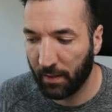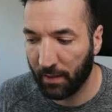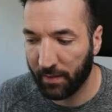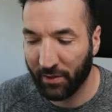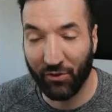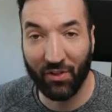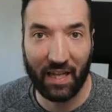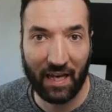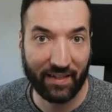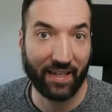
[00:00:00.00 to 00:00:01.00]
there's a
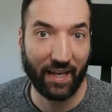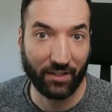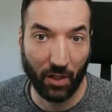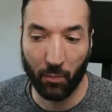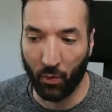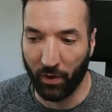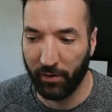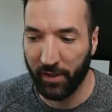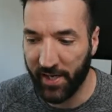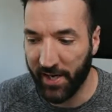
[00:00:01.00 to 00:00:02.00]
lot to catch up with
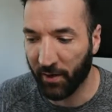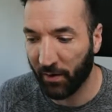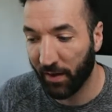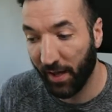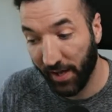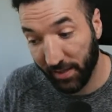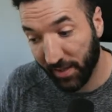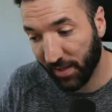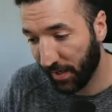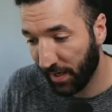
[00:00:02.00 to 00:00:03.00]
here.
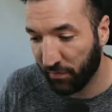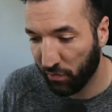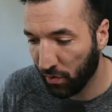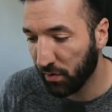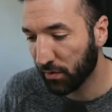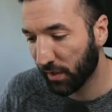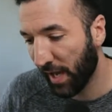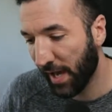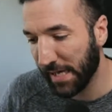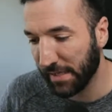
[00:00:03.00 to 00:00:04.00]
And if you look
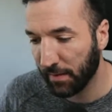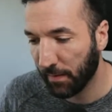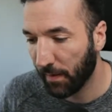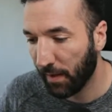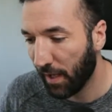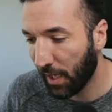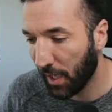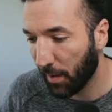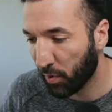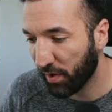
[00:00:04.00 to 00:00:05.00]
at
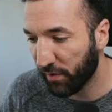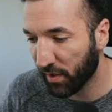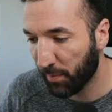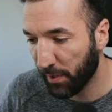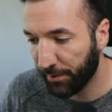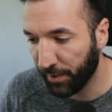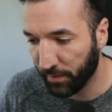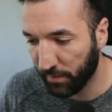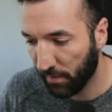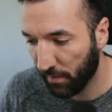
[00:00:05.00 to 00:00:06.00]
previous
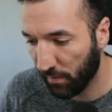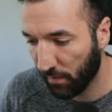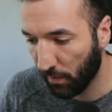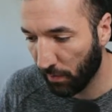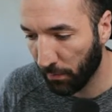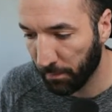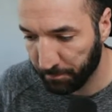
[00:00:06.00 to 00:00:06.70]
periods, so